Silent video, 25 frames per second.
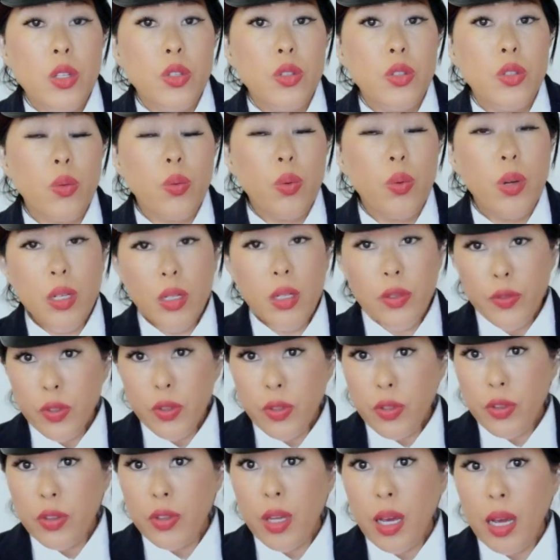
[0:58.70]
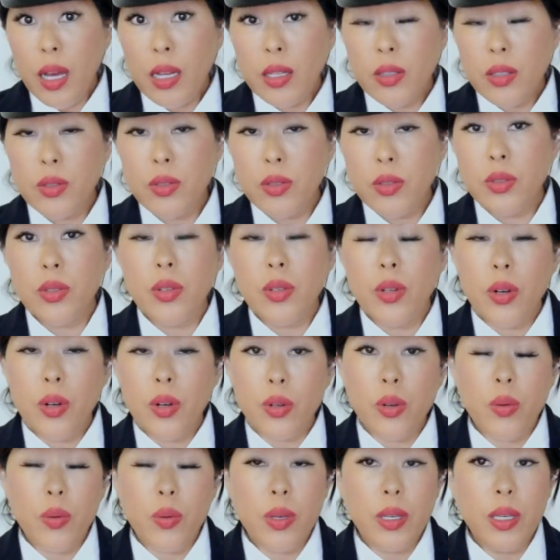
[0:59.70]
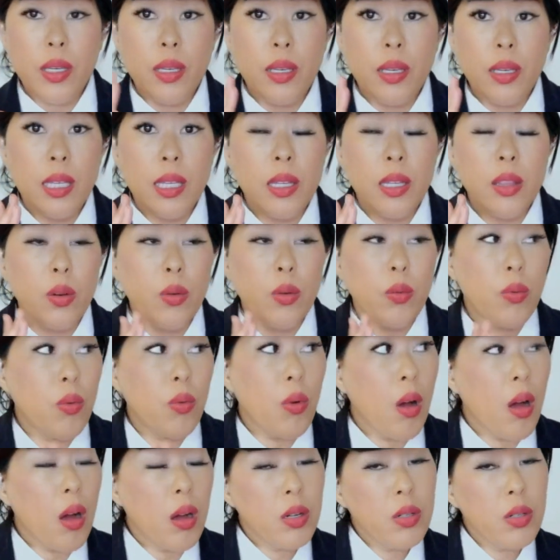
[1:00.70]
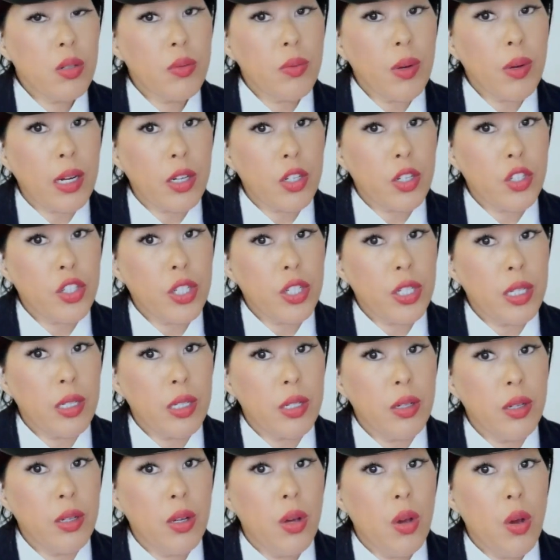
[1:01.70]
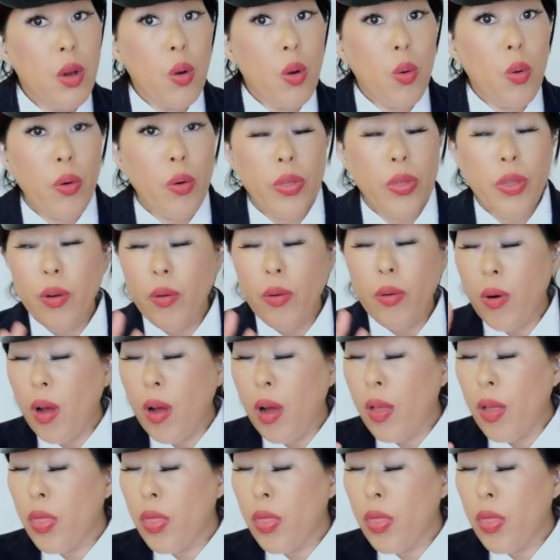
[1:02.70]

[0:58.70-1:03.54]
what if your thoughts are going in the wrong direction or they're on the